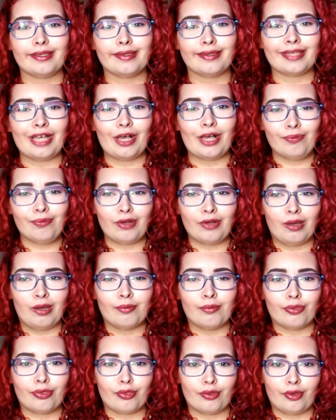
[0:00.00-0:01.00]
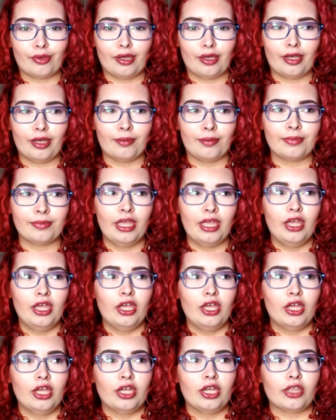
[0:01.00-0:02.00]
scalp problems,
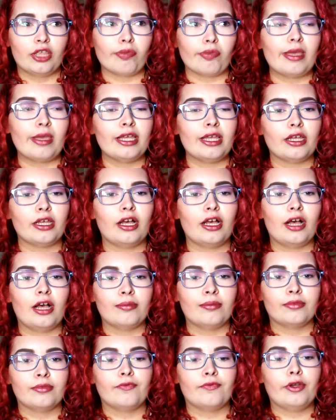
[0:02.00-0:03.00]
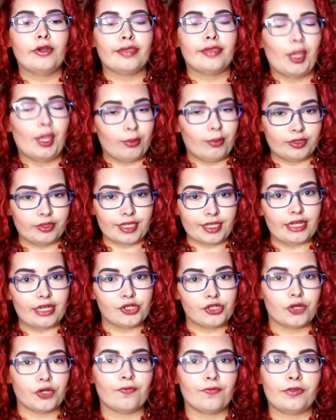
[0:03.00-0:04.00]
for example,
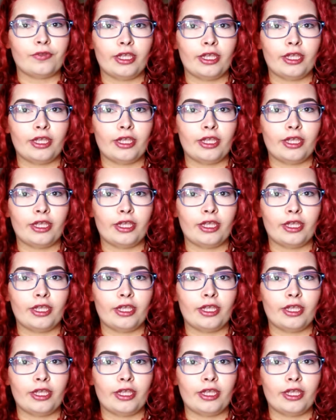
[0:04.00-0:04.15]
dandruff.